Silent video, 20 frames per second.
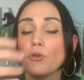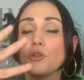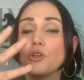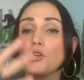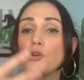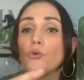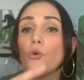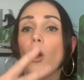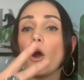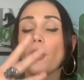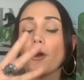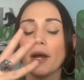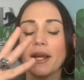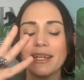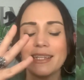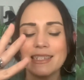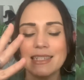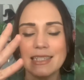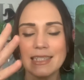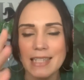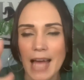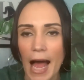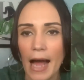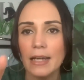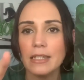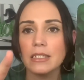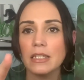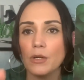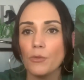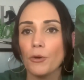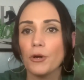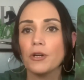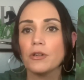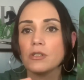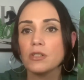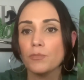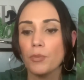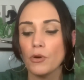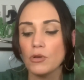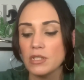You are exactly where you're
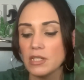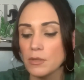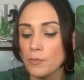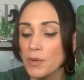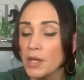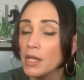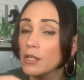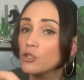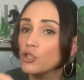supposed to be.